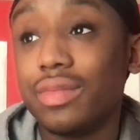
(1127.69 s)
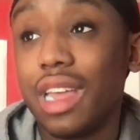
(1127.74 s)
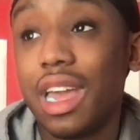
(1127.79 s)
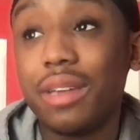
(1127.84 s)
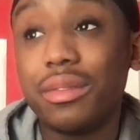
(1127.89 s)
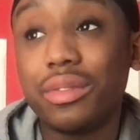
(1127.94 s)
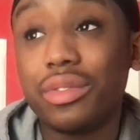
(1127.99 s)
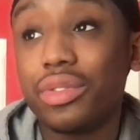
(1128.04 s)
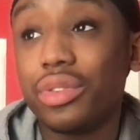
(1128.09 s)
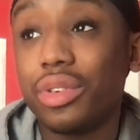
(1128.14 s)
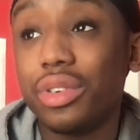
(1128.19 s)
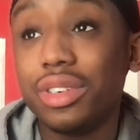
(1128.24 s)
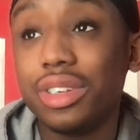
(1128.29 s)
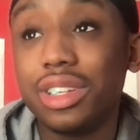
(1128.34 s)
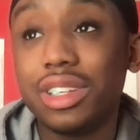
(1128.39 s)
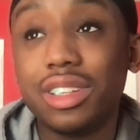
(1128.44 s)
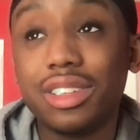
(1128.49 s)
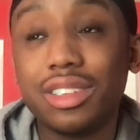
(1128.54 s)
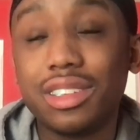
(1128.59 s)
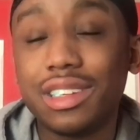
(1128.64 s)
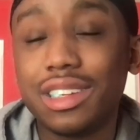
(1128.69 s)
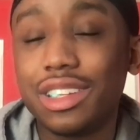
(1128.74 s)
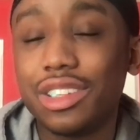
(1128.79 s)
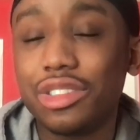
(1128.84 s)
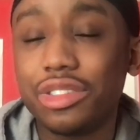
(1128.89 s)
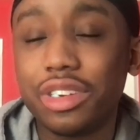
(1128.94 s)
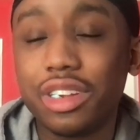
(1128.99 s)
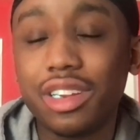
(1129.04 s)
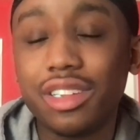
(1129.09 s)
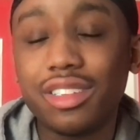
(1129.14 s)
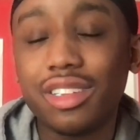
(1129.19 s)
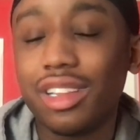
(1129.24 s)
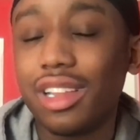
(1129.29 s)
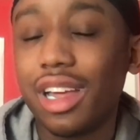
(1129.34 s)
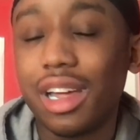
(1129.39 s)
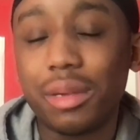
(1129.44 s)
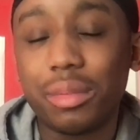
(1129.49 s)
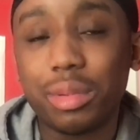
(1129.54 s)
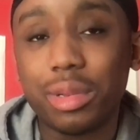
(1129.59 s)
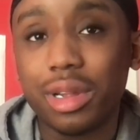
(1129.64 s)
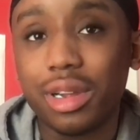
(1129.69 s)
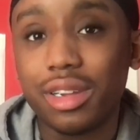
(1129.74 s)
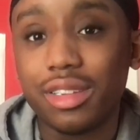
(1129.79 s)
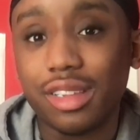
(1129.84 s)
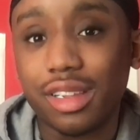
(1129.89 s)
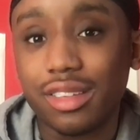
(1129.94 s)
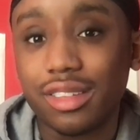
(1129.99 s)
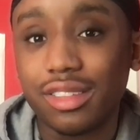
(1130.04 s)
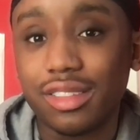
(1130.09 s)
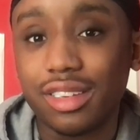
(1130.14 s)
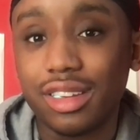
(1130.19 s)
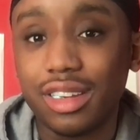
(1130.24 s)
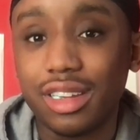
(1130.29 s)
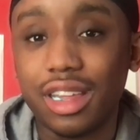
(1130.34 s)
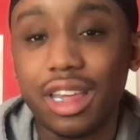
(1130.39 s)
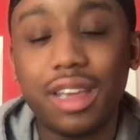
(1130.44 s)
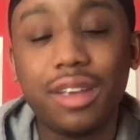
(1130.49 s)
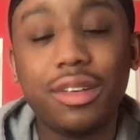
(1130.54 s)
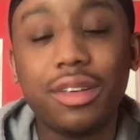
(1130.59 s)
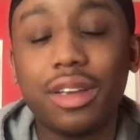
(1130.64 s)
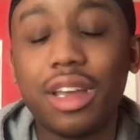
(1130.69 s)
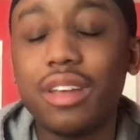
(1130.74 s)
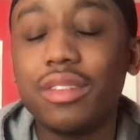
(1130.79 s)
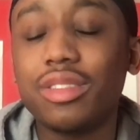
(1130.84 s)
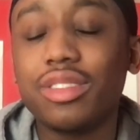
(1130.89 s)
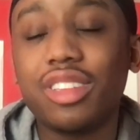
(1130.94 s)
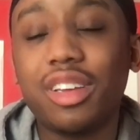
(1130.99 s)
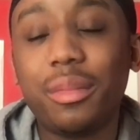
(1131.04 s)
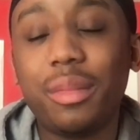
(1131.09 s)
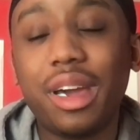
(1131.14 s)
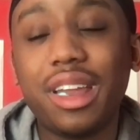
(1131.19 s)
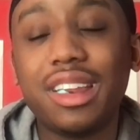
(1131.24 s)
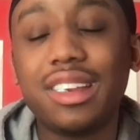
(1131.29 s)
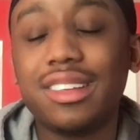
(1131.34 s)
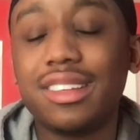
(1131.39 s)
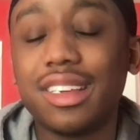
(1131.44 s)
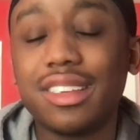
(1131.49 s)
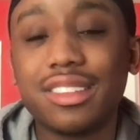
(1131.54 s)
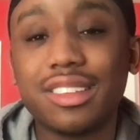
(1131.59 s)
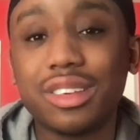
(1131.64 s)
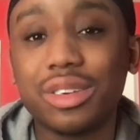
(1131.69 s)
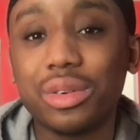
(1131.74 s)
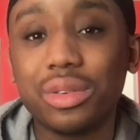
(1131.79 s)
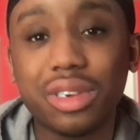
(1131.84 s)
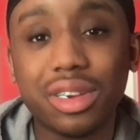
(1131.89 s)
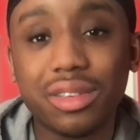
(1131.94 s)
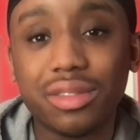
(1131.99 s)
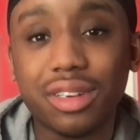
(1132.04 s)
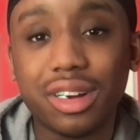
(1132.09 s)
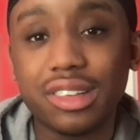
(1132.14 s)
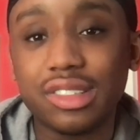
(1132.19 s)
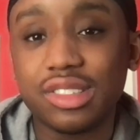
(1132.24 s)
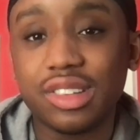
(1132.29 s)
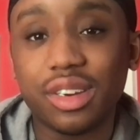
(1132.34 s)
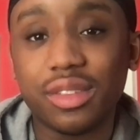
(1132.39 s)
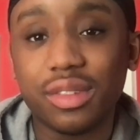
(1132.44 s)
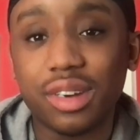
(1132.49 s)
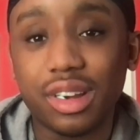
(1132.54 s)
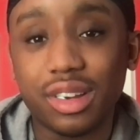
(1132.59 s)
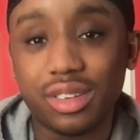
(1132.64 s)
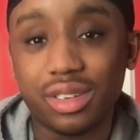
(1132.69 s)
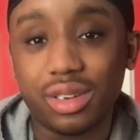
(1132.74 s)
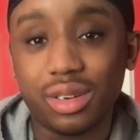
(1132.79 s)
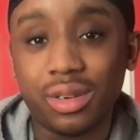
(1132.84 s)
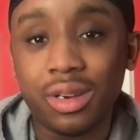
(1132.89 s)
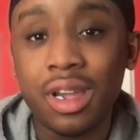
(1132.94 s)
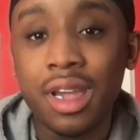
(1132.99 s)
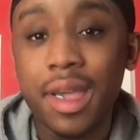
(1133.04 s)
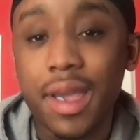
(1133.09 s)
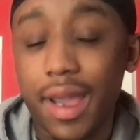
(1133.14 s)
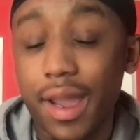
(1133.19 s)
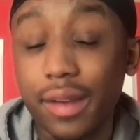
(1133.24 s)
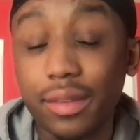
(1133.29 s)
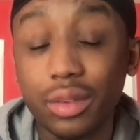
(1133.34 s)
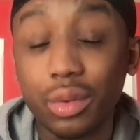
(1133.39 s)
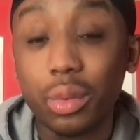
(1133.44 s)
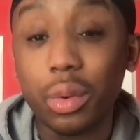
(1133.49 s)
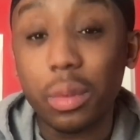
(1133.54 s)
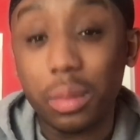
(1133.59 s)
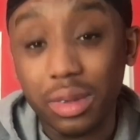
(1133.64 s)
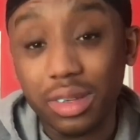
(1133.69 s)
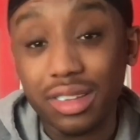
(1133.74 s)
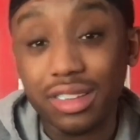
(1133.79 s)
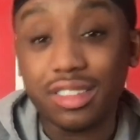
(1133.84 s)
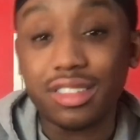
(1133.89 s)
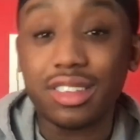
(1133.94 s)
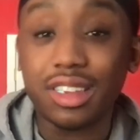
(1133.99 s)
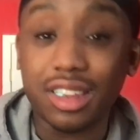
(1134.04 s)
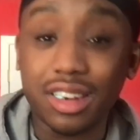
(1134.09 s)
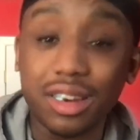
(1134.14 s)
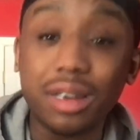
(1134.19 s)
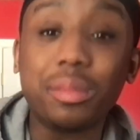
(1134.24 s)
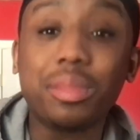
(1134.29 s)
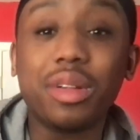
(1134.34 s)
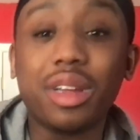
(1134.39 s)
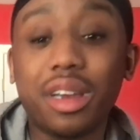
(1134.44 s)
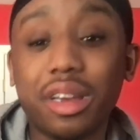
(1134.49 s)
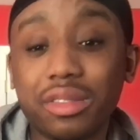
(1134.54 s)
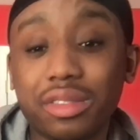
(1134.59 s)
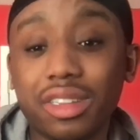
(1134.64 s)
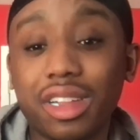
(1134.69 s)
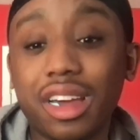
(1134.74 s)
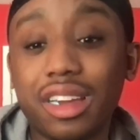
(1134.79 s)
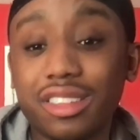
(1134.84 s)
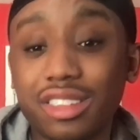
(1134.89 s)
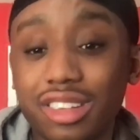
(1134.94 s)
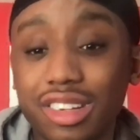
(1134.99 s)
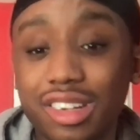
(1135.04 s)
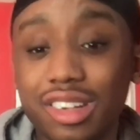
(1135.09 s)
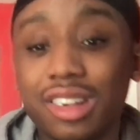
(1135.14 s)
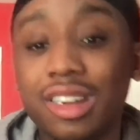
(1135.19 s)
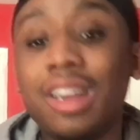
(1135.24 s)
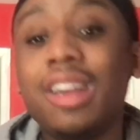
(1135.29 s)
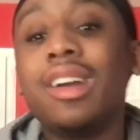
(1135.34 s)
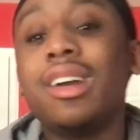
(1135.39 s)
Evan Fournier doesn't get traded, it's a lot of players I just need. If somebody doesn't go get Rajon Rondo after what we just seen in the playoffs last year,